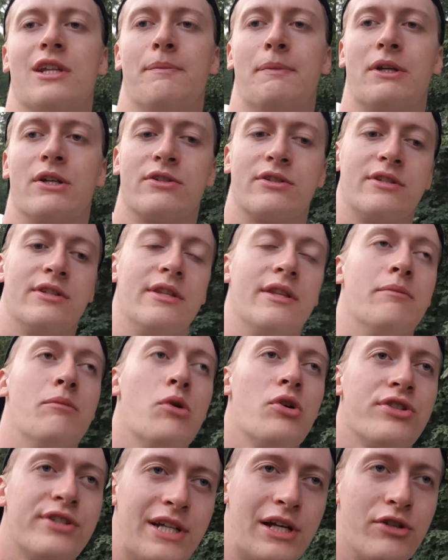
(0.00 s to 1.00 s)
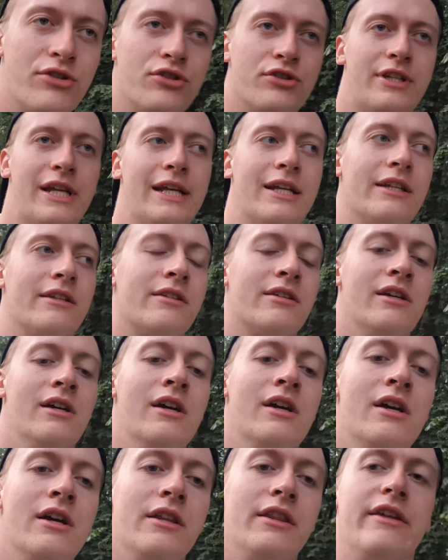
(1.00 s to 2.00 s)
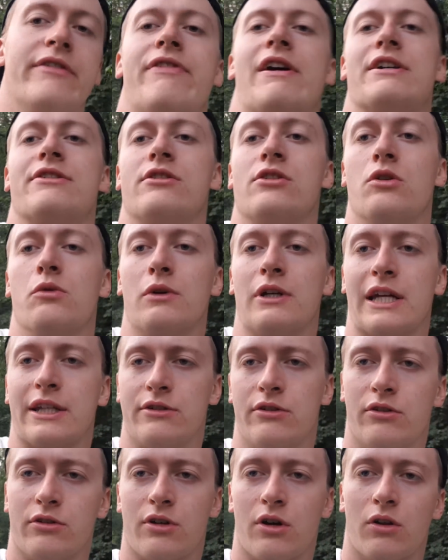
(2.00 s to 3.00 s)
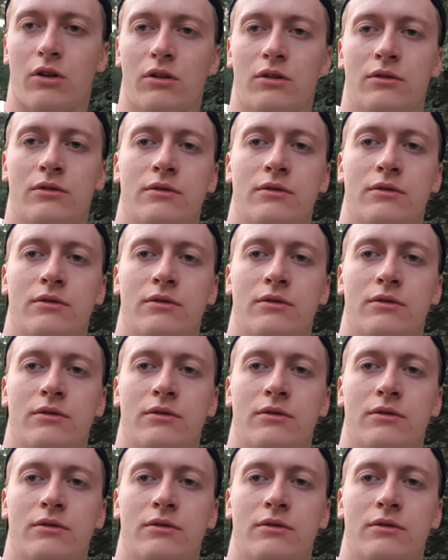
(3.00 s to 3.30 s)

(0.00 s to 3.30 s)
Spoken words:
because the more serious you take it, the faster you will get to your goal.